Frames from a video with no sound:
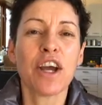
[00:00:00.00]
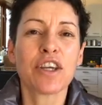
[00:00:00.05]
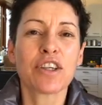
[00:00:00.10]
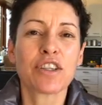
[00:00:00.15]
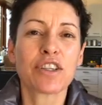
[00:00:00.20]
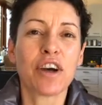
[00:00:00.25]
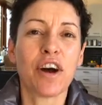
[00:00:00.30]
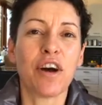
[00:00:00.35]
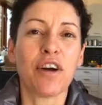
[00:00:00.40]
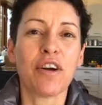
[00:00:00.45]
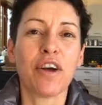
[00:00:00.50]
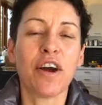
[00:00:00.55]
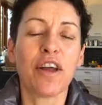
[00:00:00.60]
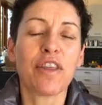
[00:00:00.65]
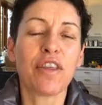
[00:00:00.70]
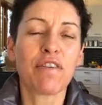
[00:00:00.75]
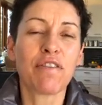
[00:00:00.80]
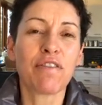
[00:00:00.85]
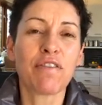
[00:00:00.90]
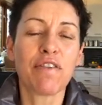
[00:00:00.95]
So
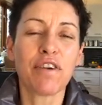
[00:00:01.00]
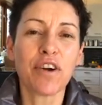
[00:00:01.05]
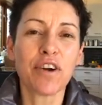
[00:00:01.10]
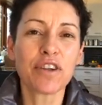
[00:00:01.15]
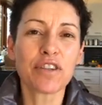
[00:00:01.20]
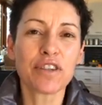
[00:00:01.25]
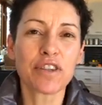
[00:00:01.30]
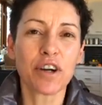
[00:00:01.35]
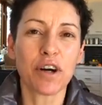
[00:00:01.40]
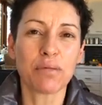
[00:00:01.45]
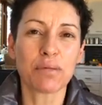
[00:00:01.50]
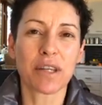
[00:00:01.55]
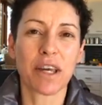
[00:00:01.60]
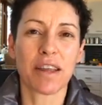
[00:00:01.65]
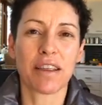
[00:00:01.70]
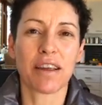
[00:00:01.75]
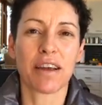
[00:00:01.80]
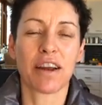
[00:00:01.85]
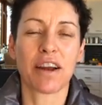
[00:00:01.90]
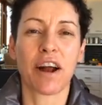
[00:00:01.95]
the first top
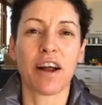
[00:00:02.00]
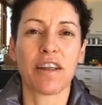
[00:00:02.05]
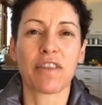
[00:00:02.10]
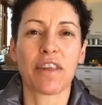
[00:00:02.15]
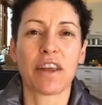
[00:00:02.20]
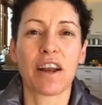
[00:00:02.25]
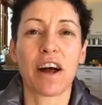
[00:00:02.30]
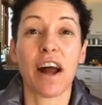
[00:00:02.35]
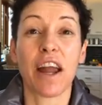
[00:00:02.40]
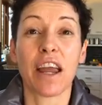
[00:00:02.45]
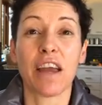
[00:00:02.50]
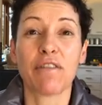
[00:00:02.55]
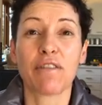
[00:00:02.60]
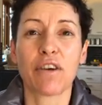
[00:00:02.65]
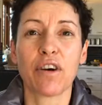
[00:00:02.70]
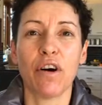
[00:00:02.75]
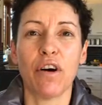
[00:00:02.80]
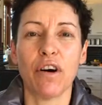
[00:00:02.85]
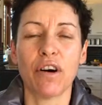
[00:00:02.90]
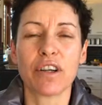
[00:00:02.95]
tip that I have
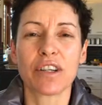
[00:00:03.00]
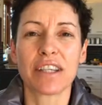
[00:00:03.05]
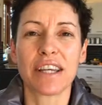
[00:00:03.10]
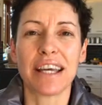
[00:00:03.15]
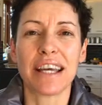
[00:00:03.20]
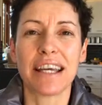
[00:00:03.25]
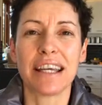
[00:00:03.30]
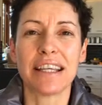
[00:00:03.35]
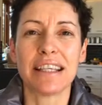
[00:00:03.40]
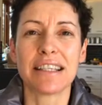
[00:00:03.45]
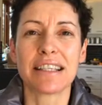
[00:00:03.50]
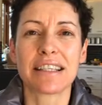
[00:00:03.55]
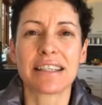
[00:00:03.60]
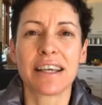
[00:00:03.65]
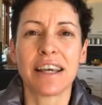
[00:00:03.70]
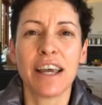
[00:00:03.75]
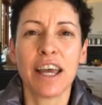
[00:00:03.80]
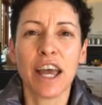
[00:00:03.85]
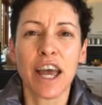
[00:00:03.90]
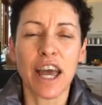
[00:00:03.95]
got is
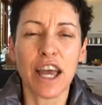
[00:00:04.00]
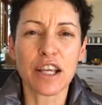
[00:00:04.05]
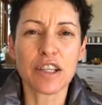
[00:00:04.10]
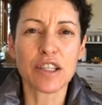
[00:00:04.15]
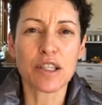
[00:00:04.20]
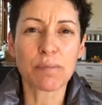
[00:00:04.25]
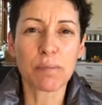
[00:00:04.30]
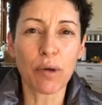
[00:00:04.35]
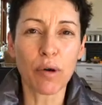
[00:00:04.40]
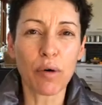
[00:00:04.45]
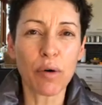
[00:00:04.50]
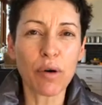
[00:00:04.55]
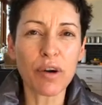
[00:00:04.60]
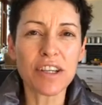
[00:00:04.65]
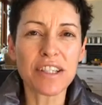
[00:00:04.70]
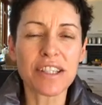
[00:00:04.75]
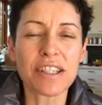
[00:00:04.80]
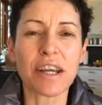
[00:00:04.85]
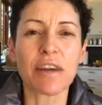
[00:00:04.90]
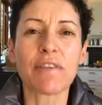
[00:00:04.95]
explore
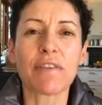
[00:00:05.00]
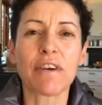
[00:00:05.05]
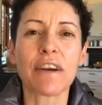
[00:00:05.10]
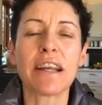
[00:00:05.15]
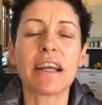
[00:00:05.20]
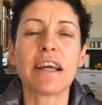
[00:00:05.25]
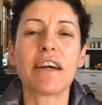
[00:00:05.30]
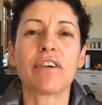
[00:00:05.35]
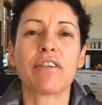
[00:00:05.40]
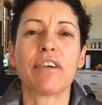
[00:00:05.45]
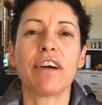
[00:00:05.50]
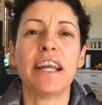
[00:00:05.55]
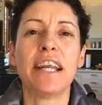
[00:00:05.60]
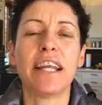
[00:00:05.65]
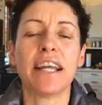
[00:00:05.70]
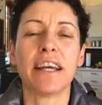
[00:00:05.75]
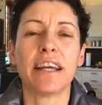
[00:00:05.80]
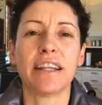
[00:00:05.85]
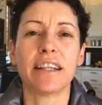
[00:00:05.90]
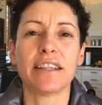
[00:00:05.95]
different
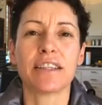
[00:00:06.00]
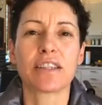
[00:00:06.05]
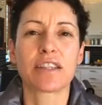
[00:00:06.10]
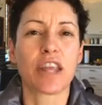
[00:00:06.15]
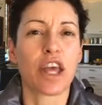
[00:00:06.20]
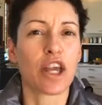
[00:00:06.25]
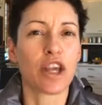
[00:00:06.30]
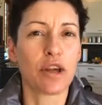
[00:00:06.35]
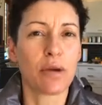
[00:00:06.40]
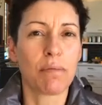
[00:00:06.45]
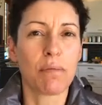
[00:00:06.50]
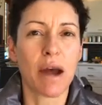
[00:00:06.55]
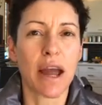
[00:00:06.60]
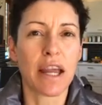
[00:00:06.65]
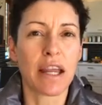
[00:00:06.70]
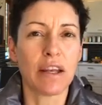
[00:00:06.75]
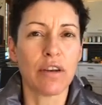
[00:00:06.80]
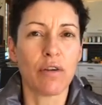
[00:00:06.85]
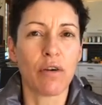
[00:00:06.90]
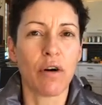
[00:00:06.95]
ingredients that you
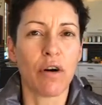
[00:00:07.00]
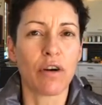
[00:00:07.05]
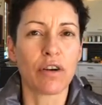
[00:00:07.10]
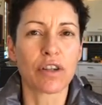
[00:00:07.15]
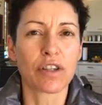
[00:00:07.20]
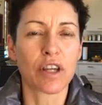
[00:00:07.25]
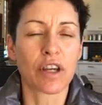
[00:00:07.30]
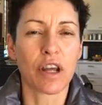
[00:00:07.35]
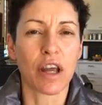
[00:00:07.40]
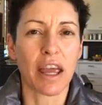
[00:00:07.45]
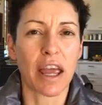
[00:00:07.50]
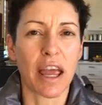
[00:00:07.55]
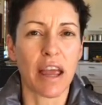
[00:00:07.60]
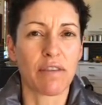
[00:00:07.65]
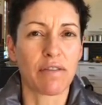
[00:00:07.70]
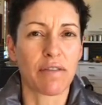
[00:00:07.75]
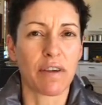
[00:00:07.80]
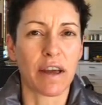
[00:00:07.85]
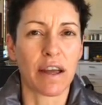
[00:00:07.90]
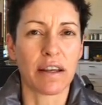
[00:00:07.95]
may not
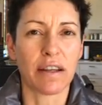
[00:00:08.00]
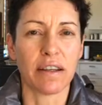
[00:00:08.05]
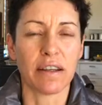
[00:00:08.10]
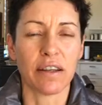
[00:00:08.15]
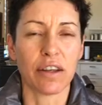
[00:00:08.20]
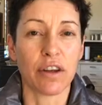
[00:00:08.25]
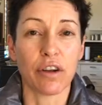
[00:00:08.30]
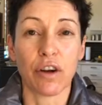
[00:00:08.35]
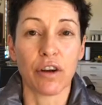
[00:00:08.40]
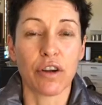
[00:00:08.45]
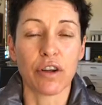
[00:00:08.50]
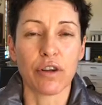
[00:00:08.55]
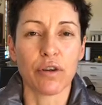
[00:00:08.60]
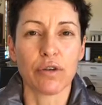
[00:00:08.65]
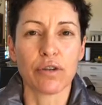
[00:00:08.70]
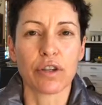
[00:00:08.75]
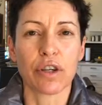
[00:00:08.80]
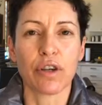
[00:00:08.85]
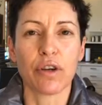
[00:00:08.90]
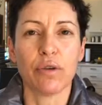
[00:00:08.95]
have
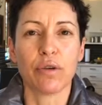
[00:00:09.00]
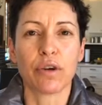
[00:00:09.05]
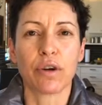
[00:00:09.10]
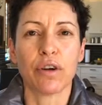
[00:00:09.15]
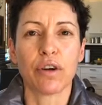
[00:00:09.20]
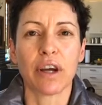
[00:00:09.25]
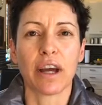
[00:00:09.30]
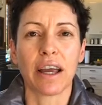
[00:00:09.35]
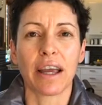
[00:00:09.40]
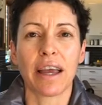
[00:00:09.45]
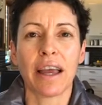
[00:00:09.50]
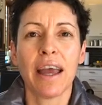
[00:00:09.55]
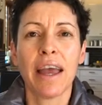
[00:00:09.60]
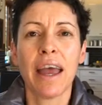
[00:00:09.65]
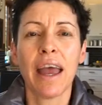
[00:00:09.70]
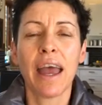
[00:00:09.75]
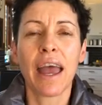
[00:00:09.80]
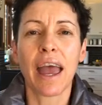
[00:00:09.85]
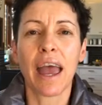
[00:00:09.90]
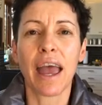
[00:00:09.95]
use in your cooking.
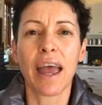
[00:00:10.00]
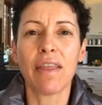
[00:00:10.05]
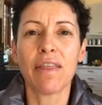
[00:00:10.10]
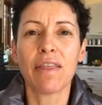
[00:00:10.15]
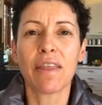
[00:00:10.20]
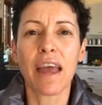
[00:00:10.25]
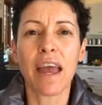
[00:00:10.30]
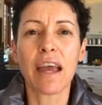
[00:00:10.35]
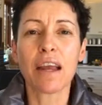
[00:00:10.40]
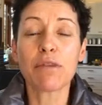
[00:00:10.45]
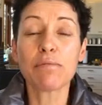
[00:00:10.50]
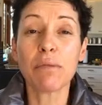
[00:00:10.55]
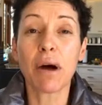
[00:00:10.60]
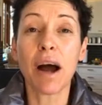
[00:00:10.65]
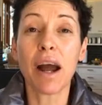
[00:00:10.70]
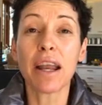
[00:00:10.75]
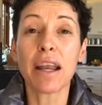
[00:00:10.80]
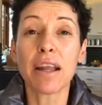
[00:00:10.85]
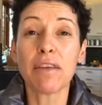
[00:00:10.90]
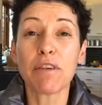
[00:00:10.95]
And that
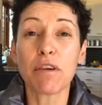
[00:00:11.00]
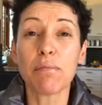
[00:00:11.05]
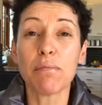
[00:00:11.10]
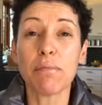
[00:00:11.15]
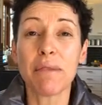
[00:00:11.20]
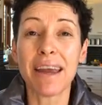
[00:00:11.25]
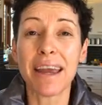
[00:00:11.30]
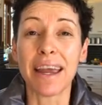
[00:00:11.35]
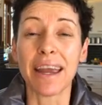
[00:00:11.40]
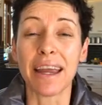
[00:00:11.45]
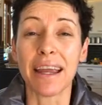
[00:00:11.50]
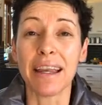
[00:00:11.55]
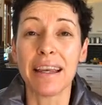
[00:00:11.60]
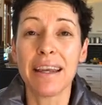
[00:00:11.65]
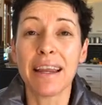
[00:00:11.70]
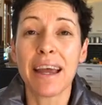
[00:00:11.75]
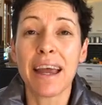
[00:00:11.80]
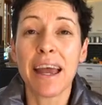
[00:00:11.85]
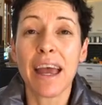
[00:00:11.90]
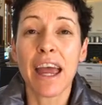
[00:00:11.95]
might even
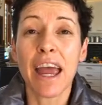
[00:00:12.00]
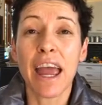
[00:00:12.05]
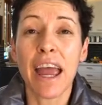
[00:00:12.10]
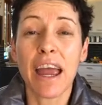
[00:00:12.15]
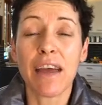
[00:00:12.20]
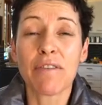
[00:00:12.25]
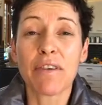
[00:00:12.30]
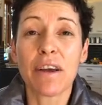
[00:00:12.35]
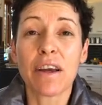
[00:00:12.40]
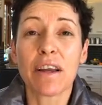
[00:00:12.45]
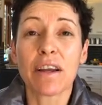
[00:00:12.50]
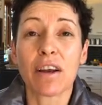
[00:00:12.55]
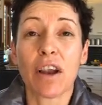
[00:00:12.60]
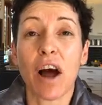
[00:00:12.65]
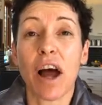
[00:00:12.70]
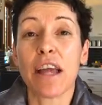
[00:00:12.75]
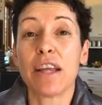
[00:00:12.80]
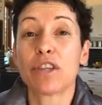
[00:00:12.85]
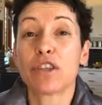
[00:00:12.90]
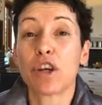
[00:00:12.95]
mean having
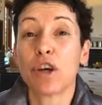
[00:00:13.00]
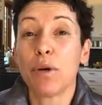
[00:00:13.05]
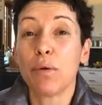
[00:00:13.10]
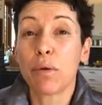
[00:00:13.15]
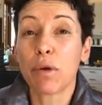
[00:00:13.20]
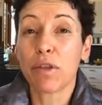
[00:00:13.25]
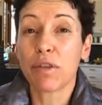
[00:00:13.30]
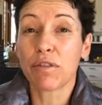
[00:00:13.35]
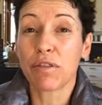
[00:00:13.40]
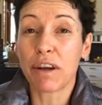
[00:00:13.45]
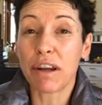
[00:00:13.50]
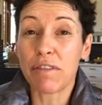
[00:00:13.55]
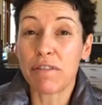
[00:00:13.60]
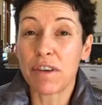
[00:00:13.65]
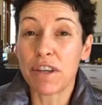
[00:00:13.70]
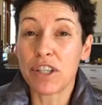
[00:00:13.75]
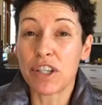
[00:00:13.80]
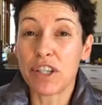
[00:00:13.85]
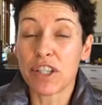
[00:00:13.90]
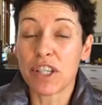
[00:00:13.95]
like 2 or 3
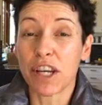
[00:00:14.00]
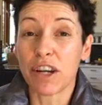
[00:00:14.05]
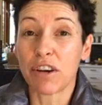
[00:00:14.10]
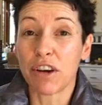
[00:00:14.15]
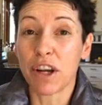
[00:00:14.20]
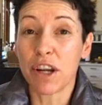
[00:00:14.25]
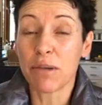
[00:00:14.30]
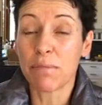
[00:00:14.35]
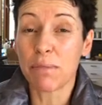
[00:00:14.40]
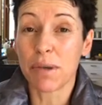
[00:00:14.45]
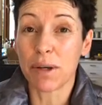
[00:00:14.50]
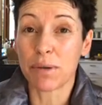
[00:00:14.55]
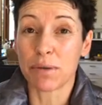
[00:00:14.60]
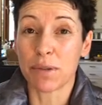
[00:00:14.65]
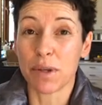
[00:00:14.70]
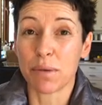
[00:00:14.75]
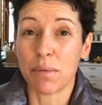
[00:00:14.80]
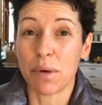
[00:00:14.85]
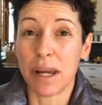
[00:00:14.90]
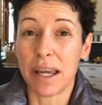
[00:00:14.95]
vegetarian
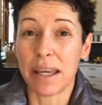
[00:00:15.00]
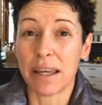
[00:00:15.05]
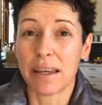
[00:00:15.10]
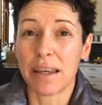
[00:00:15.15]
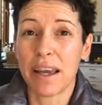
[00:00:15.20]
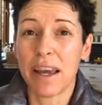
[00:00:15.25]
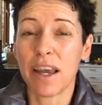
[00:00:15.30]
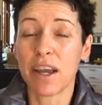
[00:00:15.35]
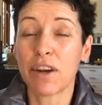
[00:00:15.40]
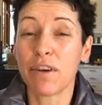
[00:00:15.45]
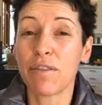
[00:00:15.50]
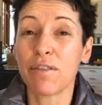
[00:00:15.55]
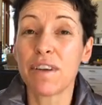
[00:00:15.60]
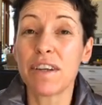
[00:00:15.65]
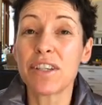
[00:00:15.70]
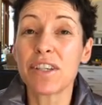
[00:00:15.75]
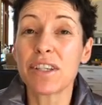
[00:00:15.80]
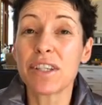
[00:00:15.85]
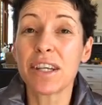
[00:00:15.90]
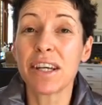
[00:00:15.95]
meals a week.
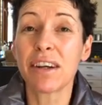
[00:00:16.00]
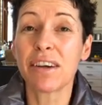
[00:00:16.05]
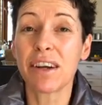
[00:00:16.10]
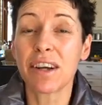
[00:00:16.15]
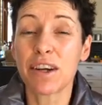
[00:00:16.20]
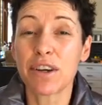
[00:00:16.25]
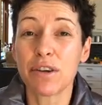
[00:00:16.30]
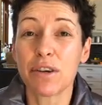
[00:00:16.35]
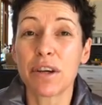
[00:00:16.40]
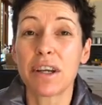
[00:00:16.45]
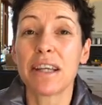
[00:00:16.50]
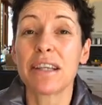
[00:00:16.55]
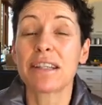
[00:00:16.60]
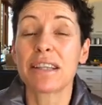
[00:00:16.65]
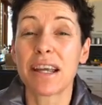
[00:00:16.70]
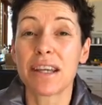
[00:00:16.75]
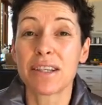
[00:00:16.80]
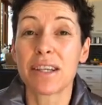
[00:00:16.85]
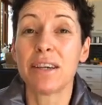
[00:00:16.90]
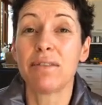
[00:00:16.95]
Vegetarian cooking is
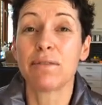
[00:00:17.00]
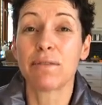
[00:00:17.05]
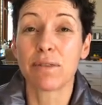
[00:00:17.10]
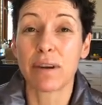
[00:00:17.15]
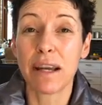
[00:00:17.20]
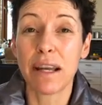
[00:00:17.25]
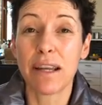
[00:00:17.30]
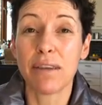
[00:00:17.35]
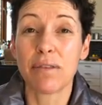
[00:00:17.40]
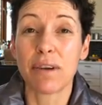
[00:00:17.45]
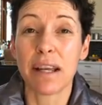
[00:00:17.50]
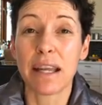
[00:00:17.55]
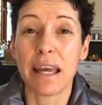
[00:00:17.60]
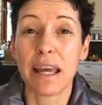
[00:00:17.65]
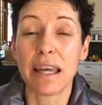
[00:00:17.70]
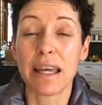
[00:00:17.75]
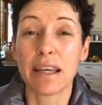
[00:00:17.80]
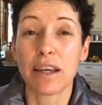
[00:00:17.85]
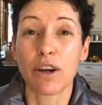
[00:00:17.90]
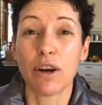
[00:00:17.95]
actually really, really
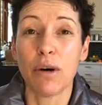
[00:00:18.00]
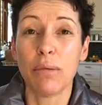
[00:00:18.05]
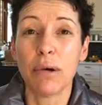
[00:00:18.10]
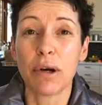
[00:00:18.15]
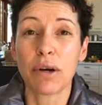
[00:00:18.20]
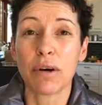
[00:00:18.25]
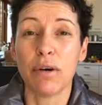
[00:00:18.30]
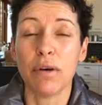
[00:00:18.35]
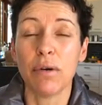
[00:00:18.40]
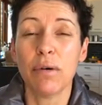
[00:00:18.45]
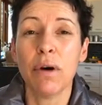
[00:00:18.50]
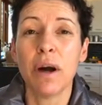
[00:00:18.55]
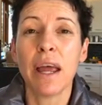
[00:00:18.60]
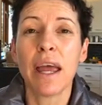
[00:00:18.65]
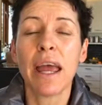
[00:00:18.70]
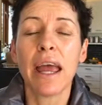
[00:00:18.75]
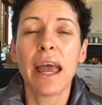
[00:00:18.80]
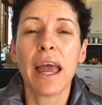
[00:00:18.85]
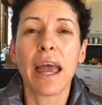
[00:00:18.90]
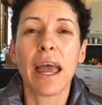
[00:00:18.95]
economical
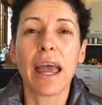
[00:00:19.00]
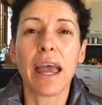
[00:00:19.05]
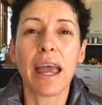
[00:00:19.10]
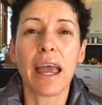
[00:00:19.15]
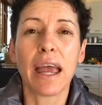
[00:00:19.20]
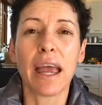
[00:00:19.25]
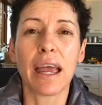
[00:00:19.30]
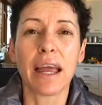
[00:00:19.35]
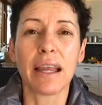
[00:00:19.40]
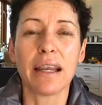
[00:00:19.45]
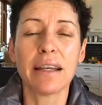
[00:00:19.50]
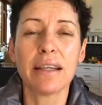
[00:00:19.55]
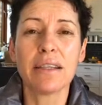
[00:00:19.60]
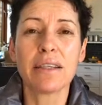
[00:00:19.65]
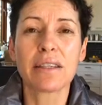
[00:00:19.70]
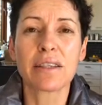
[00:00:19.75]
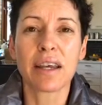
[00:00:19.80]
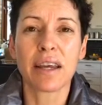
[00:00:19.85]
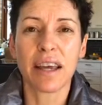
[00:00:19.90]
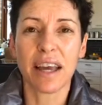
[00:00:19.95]

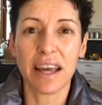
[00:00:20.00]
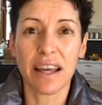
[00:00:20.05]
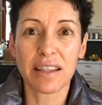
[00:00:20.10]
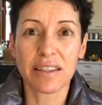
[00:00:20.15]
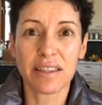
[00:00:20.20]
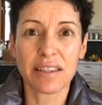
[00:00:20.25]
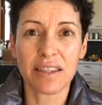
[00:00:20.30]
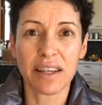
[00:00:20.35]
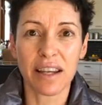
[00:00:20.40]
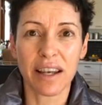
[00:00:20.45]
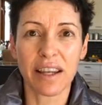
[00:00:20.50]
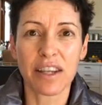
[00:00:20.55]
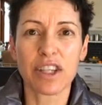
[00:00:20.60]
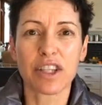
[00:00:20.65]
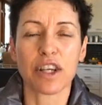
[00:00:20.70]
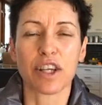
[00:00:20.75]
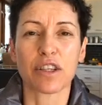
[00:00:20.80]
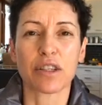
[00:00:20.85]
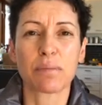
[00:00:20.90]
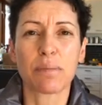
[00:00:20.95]
and it's
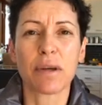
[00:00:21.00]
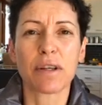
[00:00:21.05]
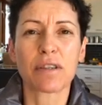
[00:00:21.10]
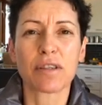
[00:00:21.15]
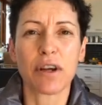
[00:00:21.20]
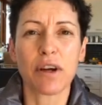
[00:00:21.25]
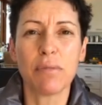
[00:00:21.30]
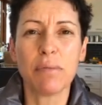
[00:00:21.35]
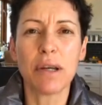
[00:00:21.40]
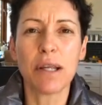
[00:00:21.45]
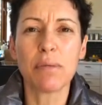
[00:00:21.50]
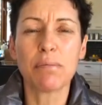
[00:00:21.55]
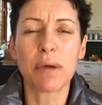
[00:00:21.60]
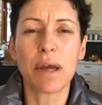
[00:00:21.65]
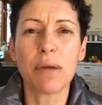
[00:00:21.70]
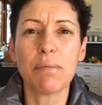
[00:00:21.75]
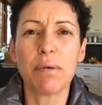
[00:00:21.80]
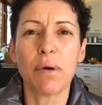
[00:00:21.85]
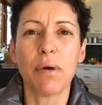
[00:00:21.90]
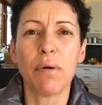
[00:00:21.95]
delicious, but so many
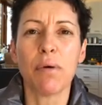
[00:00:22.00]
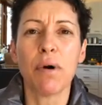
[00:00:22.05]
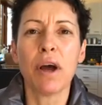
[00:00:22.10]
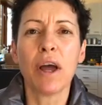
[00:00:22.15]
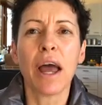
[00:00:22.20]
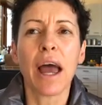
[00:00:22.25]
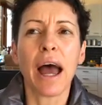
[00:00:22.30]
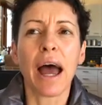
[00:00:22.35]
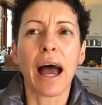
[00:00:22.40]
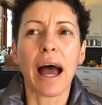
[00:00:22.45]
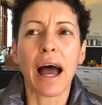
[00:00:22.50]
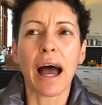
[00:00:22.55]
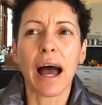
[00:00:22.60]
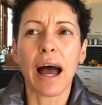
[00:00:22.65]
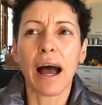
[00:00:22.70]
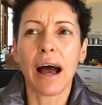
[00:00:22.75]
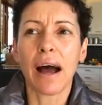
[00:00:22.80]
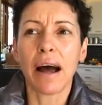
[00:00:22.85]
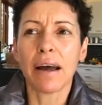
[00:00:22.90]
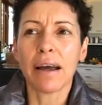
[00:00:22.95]
people
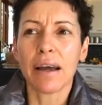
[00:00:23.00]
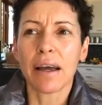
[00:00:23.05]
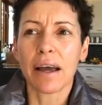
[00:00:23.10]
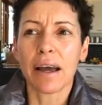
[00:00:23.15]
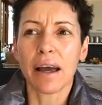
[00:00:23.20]
are